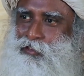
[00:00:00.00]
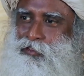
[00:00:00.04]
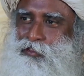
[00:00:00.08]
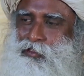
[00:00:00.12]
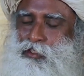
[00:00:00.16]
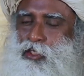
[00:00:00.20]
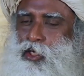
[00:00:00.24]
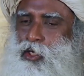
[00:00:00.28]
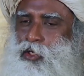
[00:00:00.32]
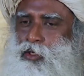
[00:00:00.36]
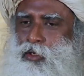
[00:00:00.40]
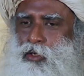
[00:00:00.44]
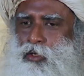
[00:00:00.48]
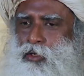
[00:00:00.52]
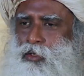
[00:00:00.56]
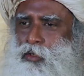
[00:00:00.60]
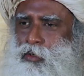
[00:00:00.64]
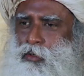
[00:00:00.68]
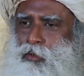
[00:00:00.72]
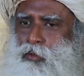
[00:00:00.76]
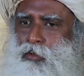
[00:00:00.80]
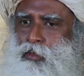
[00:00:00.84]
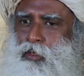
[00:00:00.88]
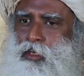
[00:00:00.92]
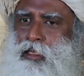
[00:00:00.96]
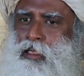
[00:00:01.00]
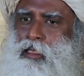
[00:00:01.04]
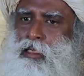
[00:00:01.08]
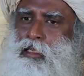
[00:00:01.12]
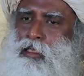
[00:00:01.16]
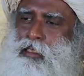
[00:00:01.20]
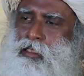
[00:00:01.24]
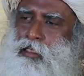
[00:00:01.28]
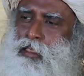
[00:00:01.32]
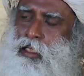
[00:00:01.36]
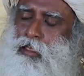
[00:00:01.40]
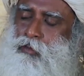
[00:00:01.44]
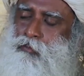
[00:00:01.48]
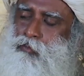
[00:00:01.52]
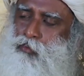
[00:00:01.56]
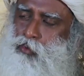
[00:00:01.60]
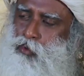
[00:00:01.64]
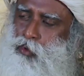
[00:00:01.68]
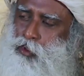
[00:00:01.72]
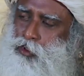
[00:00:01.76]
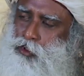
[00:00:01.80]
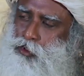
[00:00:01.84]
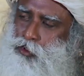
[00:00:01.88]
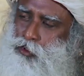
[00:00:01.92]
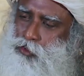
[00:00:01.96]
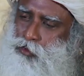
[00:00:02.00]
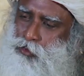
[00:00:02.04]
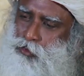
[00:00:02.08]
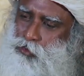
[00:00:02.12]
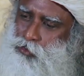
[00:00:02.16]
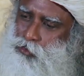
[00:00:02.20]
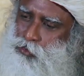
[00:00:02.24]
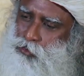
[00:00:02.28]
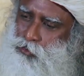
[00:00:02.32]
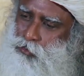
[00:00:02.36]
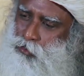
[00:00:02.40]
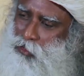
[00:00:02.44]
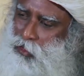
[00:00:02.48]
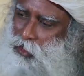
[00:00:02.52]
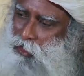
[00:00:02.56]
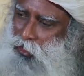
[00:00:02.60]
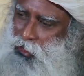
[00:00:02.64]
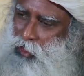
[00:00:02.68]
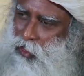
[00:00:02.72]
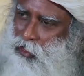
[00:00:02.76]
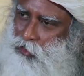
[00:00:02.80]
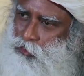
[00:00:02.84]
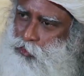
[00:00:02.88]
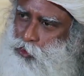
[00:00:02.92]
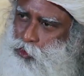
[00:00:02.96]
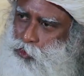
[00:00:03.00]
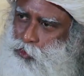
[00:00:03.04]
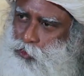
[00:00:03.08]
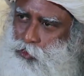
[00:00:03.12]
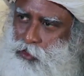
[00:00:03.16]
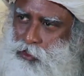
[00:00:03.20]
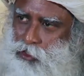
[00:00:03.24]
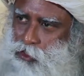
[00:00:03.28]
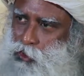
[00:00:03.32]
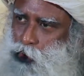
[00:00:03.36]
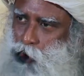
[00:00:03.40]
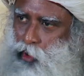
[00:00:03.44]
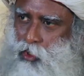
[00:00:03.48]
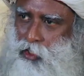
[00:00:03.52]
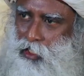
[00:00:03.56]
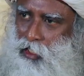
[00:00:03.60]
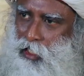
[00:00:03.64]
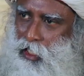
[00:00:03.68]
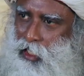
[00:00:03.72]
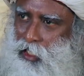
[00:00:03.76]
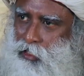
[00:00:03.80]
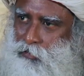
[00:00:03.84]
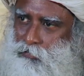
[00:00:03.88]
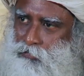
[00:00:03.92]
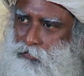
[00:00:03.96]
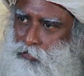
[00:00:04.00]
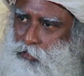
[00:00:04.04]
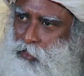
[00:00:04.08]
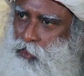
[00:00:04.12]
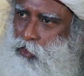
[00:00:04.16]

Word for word: No, no, no. What you do around you is not life.